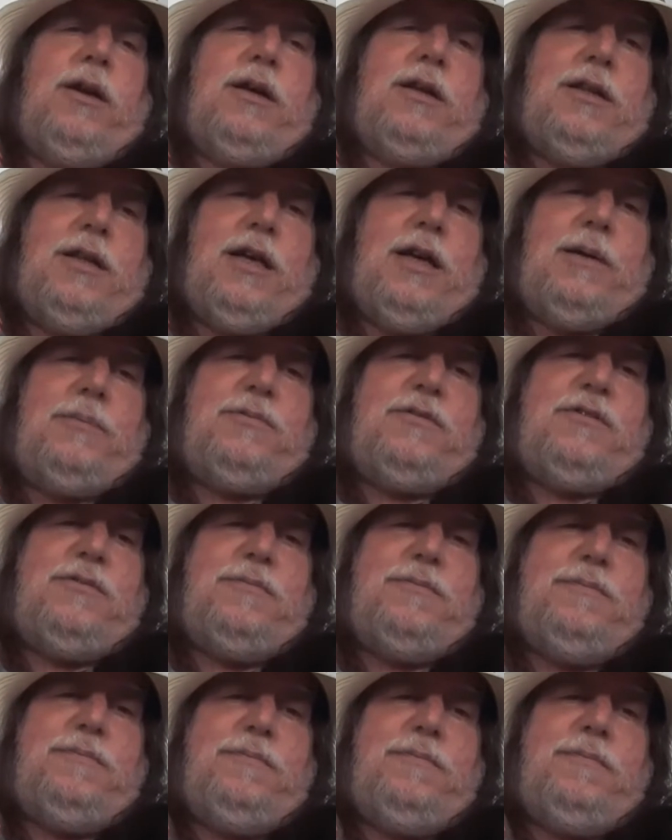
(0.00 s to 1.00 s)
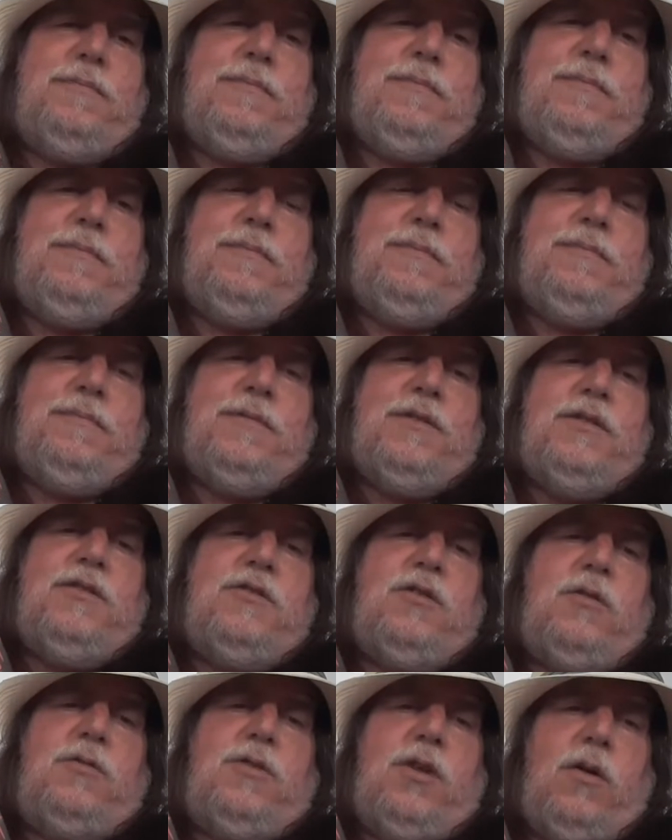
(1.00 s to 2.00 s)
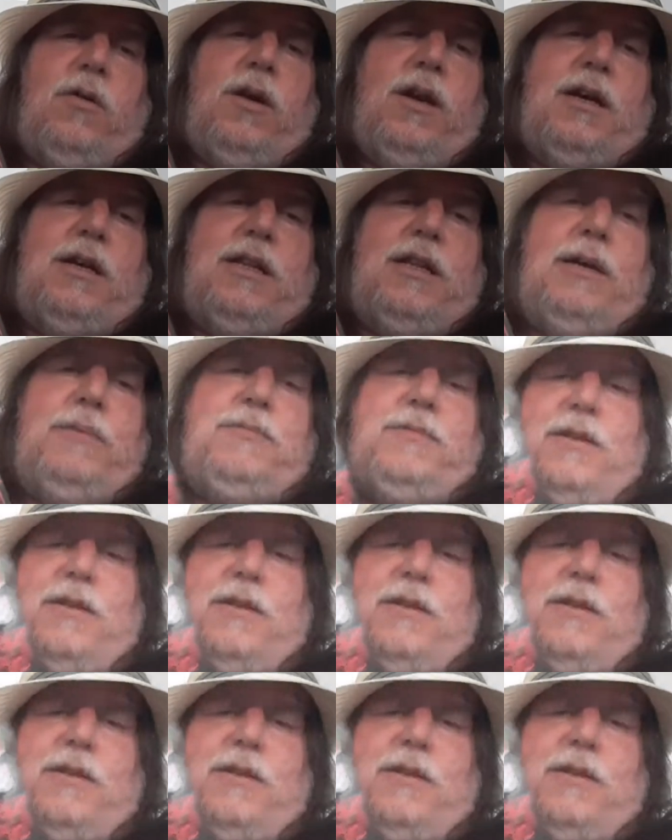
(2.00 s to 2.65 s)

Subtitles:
Eclipse. So Total Eclipse